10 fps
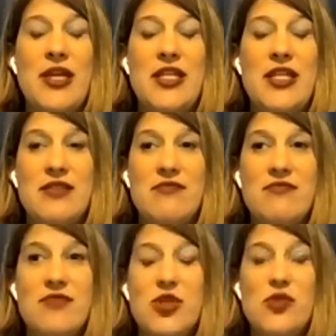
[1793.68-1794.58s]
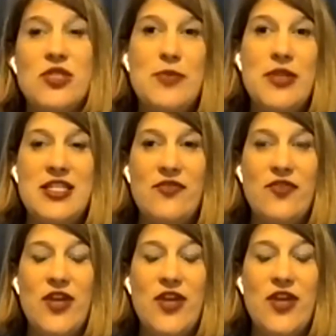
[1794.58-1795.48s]
but Tuesday's
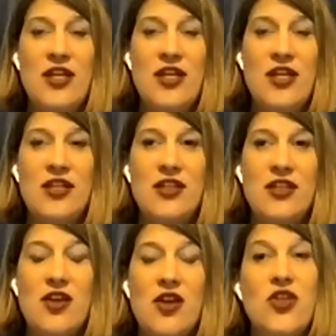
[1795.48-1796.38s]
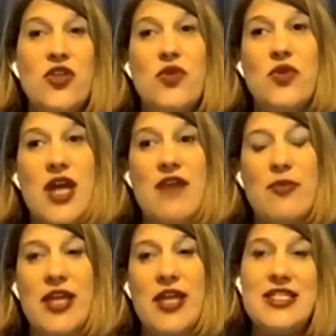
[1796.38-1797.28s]
plan is different. You could have
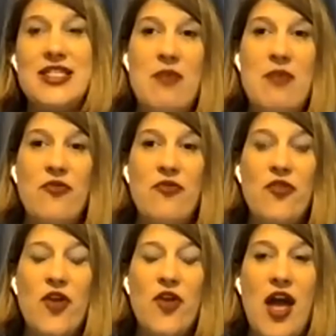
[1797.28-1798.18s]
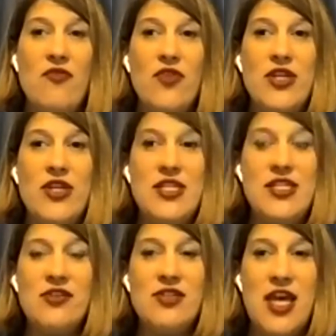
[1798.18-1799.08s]
a plan that's the same for every
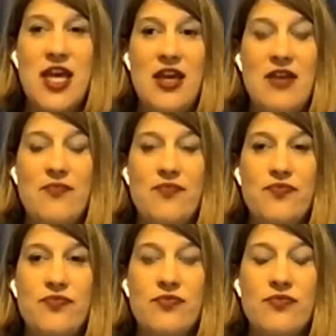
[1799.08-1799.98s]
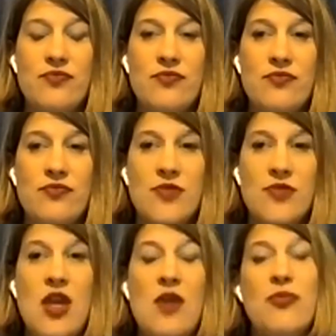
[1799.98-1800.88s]
single day.
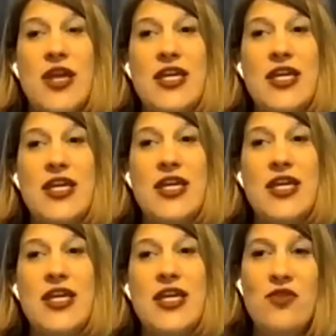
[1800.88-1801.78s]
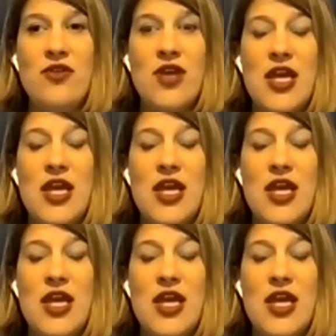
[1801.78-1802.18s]
Breaking this down